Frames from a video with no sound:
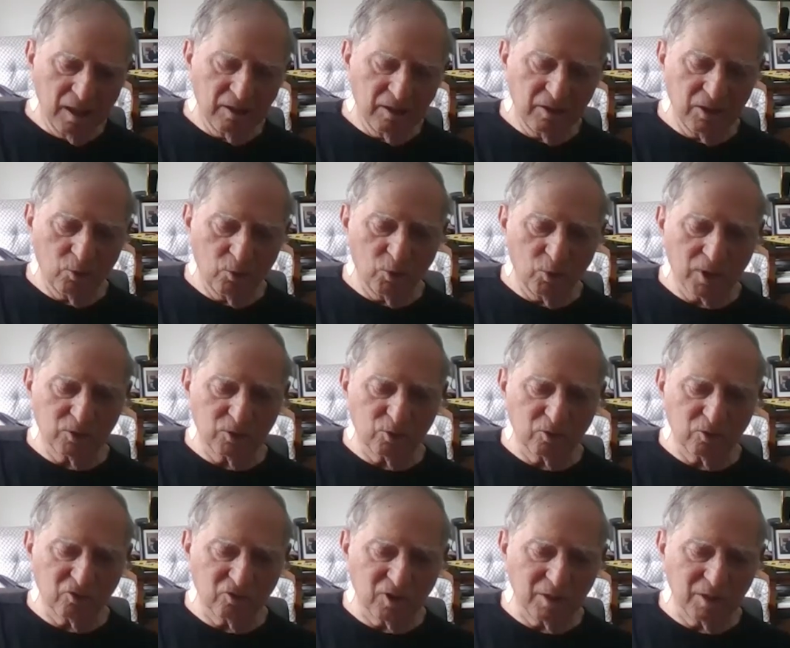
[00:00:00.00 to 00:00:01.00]
They wanted
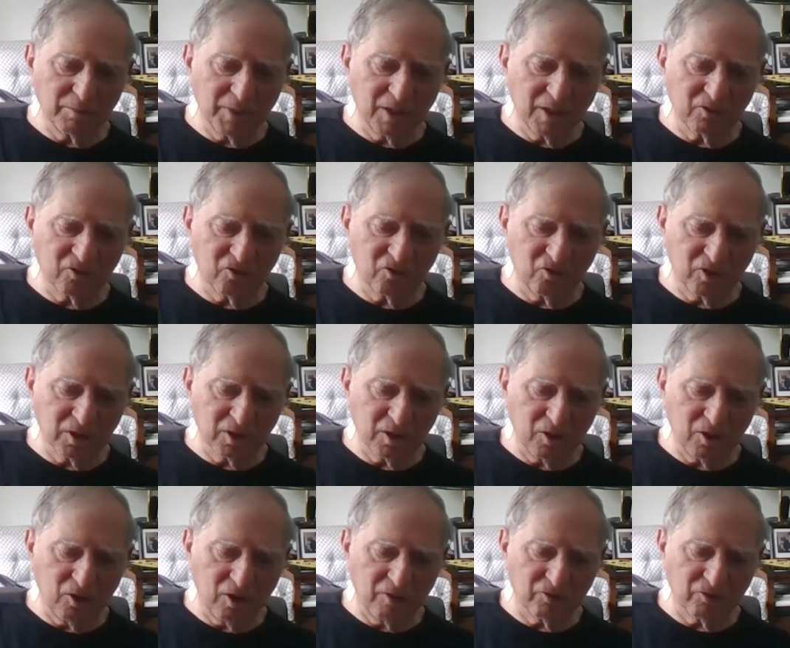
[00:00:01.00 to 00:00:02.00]
to assign me as a
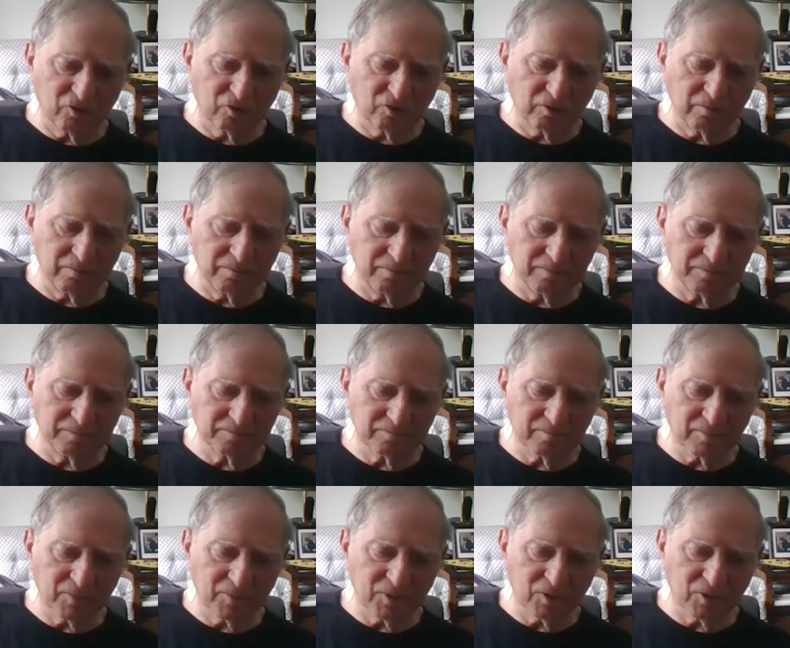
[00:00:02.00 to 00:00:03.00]
signal officer
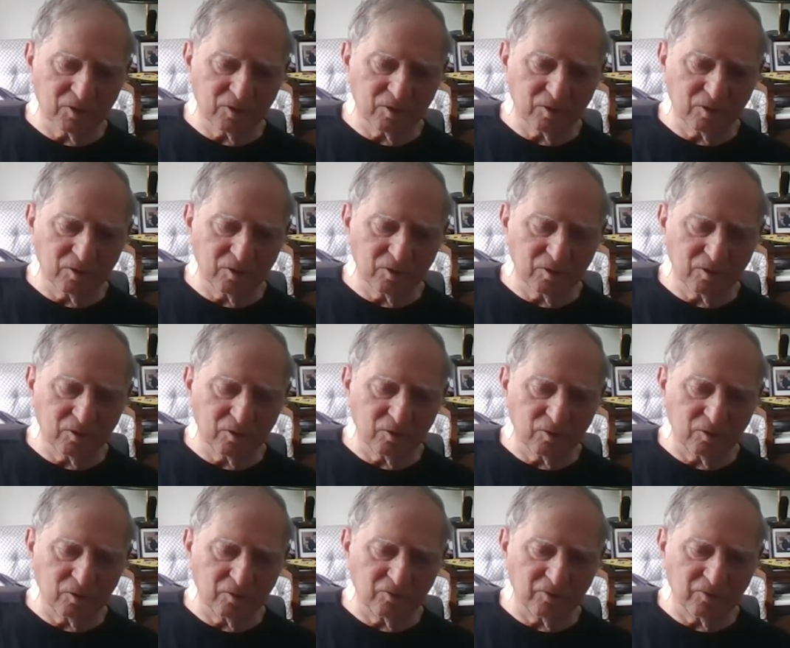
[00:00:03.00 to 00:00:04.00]

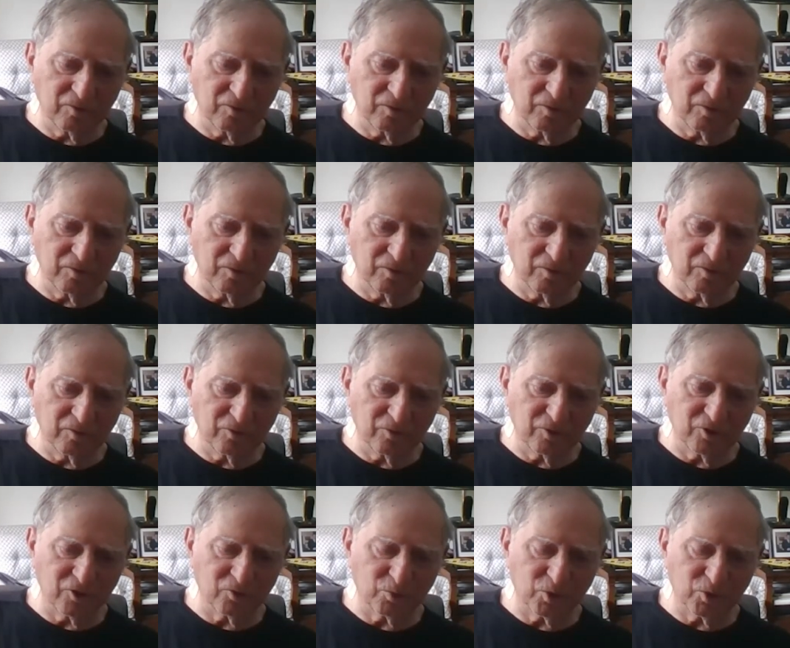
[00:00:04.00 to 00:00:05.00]
for the
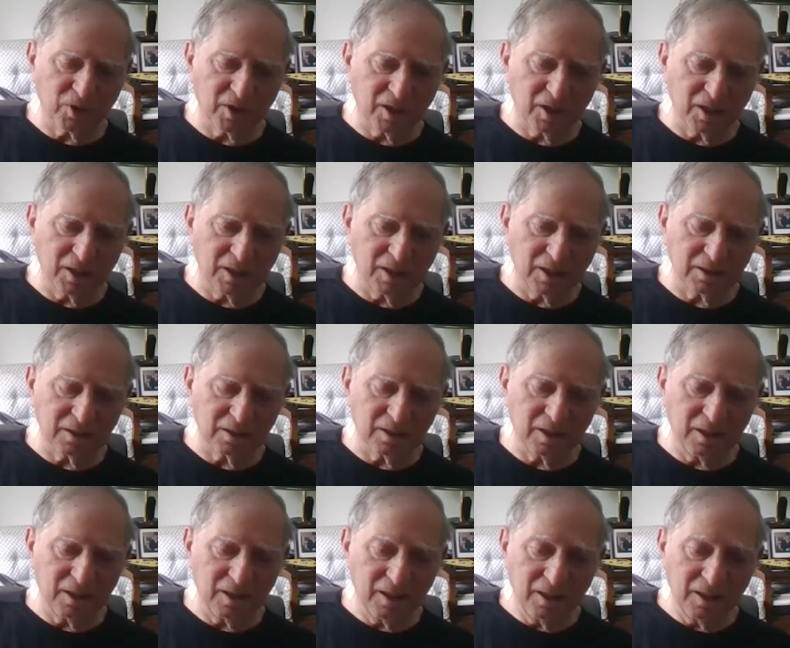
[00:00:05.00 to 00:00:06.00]
first brigade. I
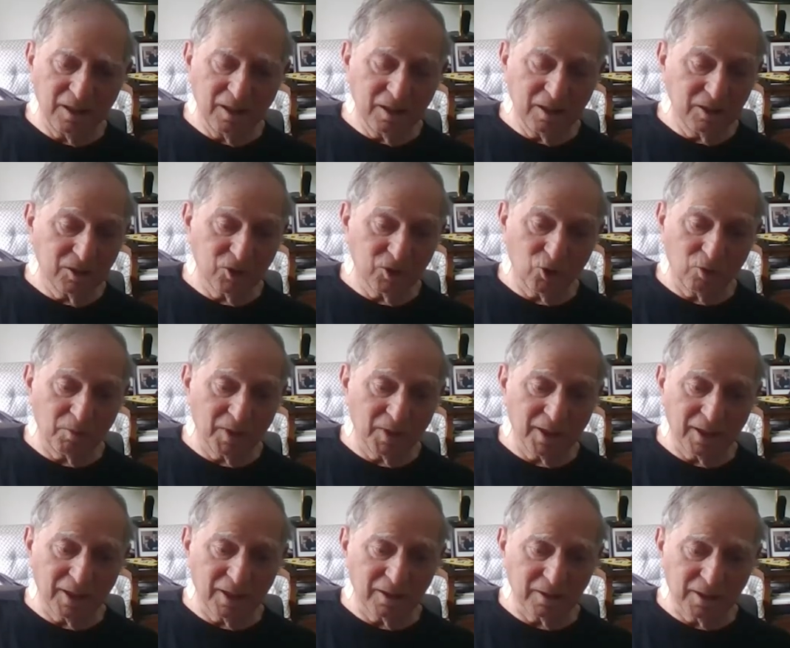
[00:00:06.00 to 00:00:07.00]
told them
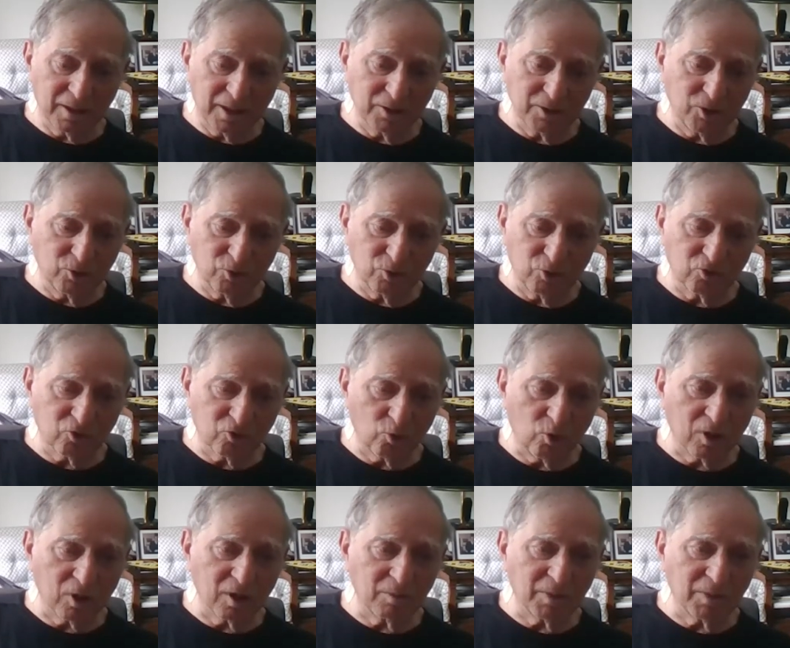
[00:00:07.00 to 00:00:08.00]
I, I don't know
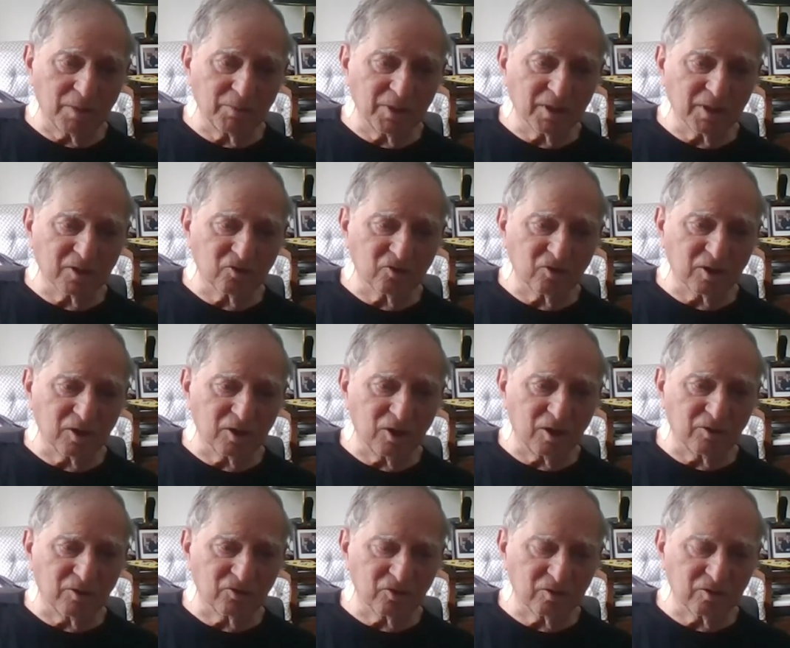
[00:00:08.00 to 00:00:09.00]
squat about being a signal
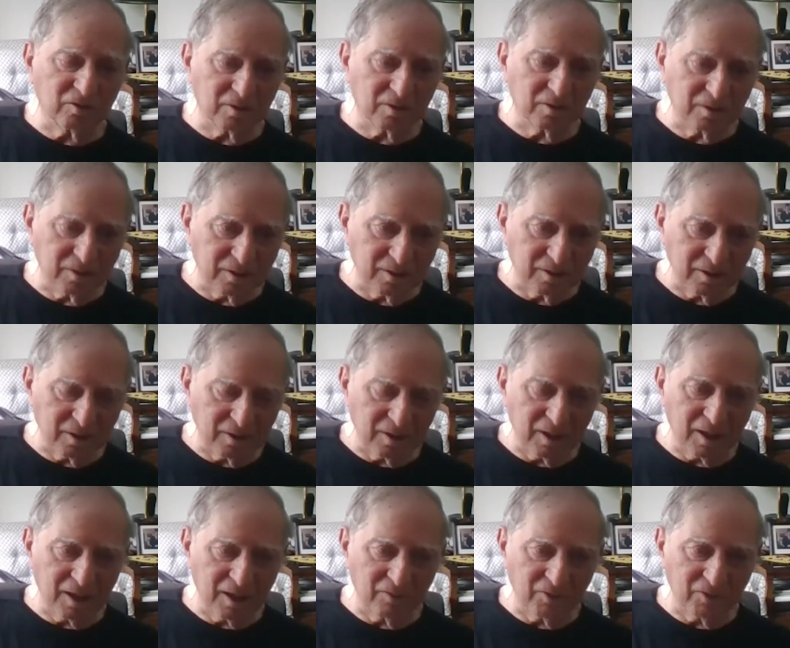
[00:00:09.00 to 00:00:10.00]
officer.
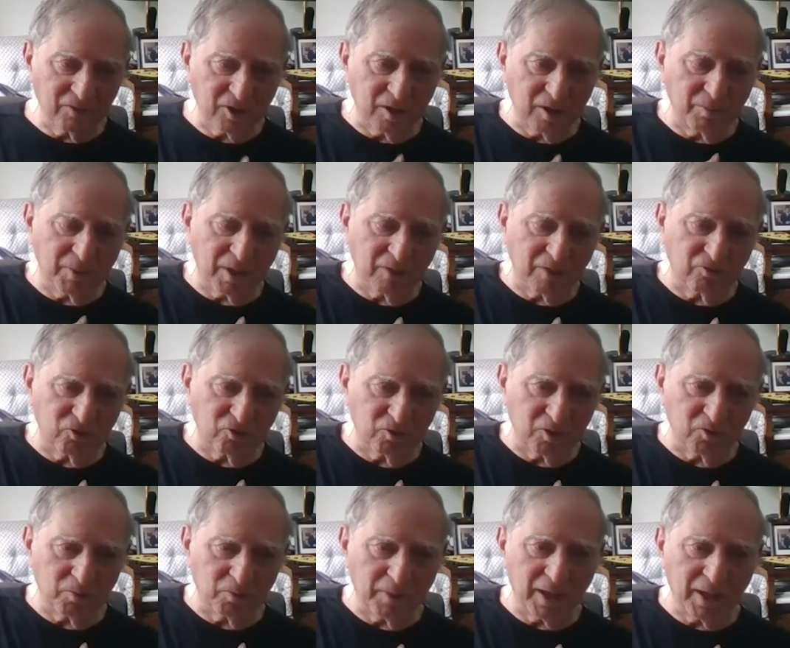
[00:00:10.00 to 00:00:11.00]
I have a combat
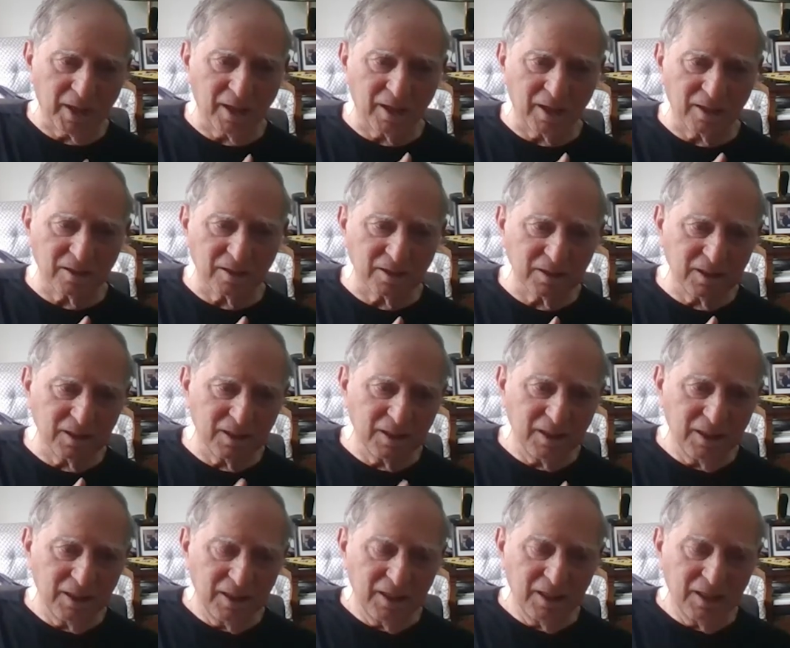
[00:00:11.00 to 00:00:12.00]
infantryman's badge.
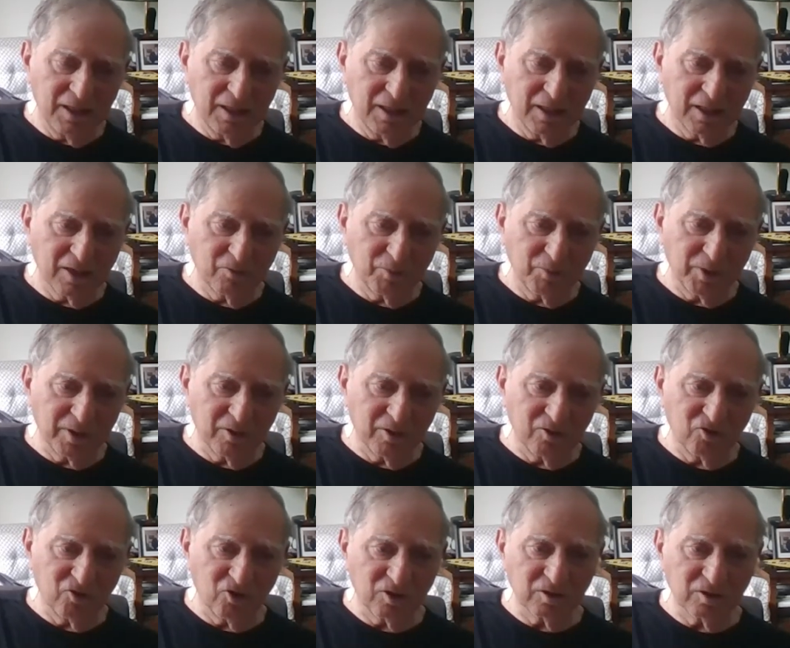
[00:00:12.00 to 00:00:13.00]
I've been
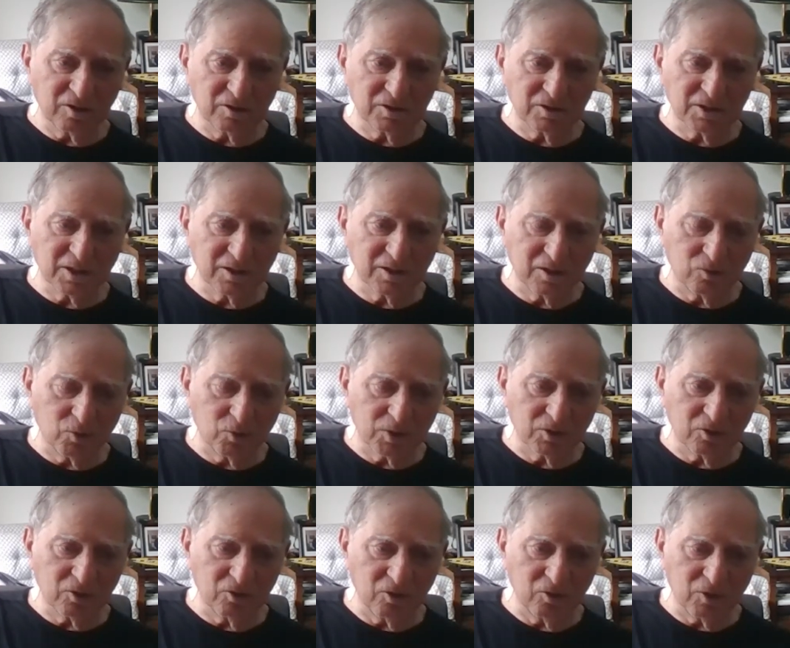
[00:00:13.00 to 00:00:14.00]
in the jungles. I know what
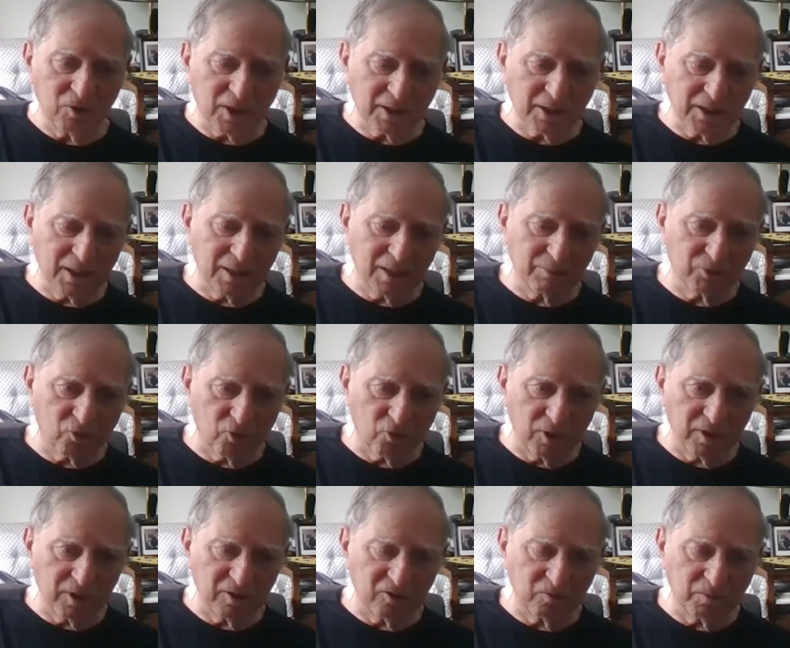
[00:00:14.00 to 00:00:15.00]
to do. I can help
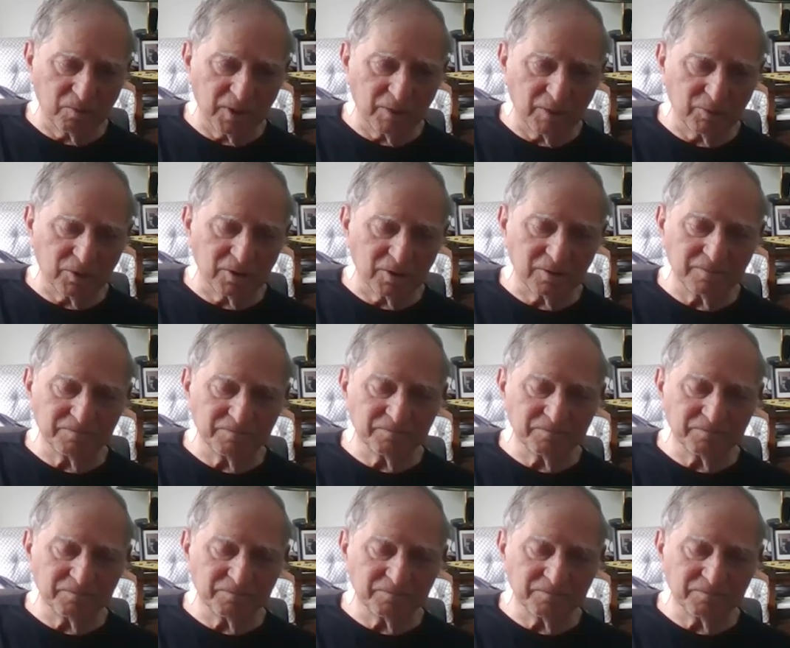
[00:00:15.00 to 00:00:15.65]
train these people.